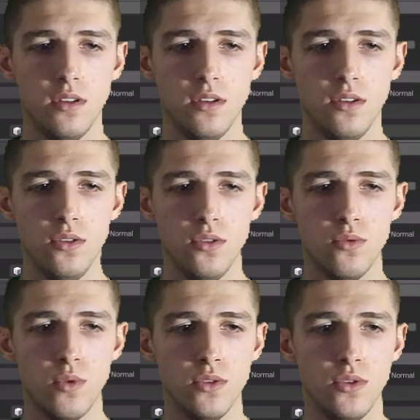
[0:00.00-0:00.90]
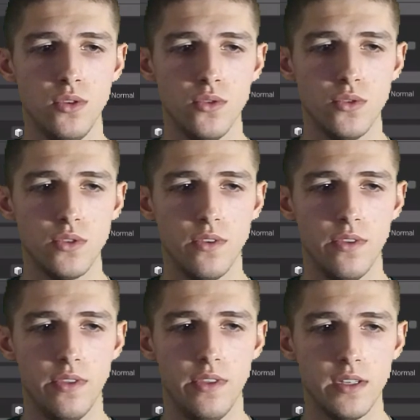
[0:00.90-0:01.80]
you want to use
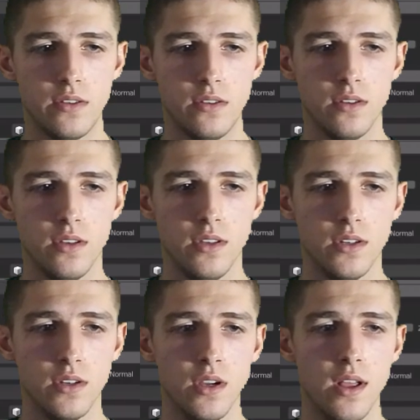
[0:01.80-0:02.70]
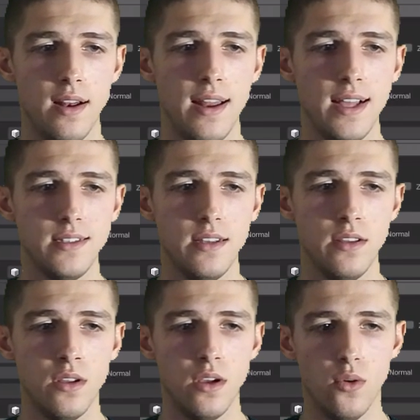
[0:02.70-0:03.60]
this here, less
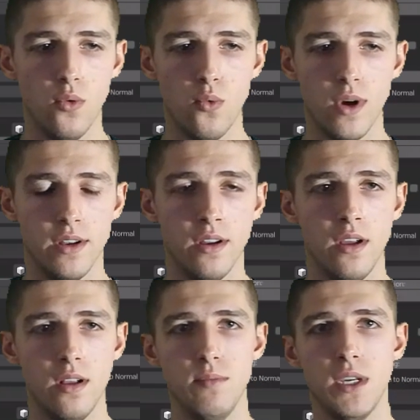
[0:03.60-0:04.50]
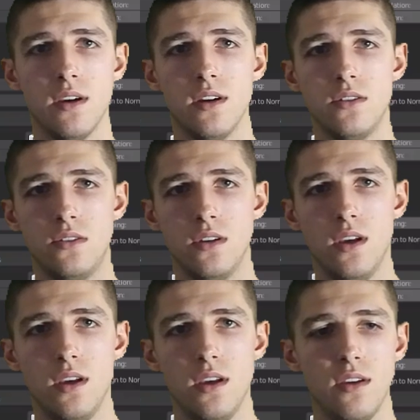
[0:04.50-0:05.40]
than 1, because
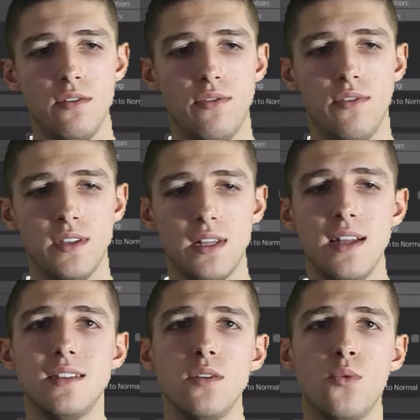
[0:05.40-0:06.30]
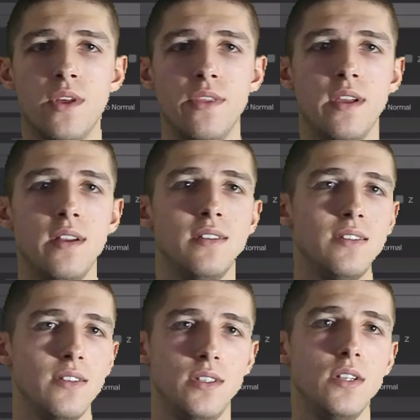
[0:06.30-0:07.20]
if it's less than 1 then
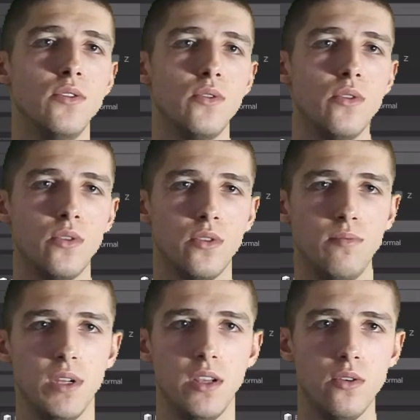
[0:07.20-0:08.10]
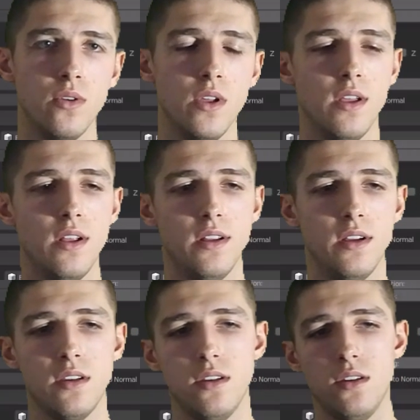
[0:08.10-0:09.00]
it's 0 or below.
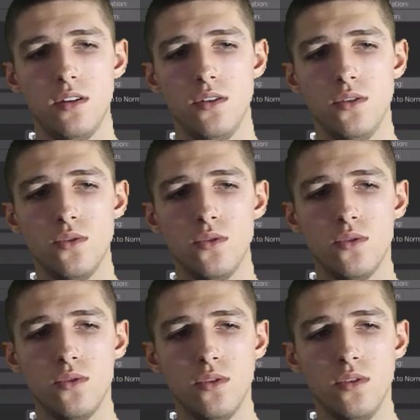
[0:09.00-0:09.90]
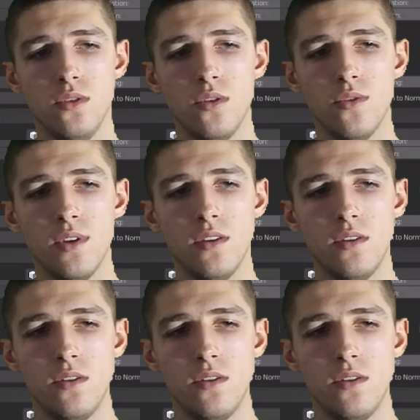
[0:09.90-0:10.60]
Like you know that